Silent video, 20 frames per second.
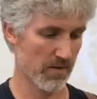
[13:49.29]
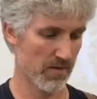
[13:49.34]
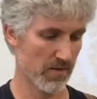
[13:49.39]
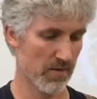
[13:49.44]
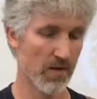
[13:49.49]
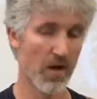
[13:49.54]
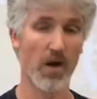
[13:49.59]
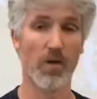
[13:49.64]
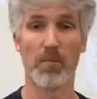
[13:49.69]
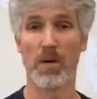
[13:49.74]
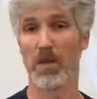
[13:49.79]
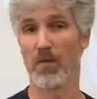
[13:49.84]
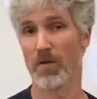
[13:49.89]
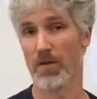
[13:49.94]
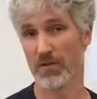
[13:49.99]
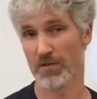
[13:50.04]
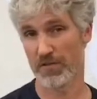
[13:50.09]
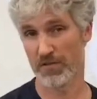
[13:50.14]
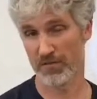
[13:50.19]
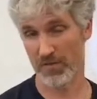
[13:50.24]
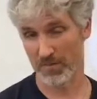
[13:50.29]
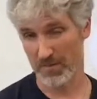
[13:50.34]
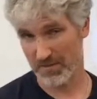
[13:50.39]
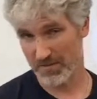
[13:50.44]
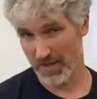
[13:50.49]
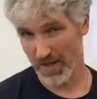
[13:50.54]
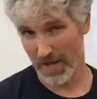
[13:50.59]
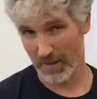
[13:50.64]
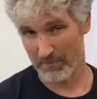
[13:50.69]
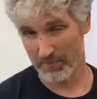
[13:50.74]
Oh, by the way, this is from
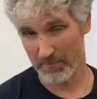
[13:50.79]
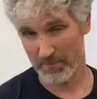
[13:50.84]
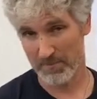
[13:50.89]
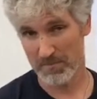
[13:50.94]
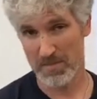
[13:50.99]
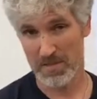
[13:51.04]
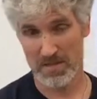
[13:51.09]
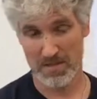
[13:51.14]
the top.